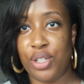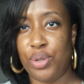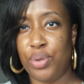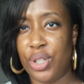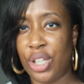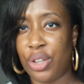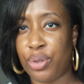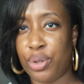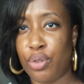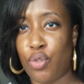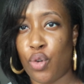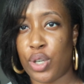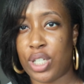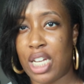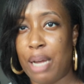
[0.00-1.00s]
Do you think 3 to
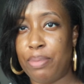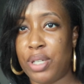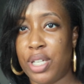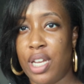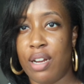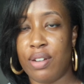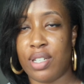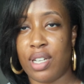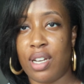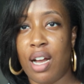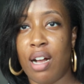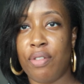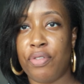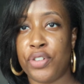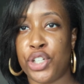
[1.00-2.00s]
4 times a year is
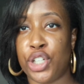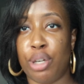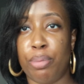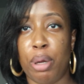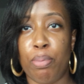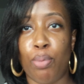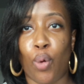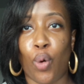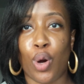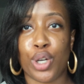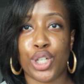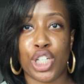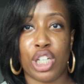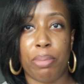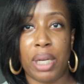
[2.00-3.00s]
enough? Should it be more?
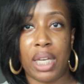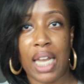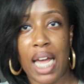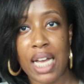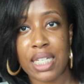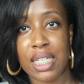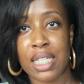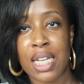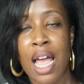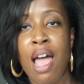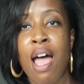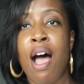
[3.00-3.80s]
Should it be less?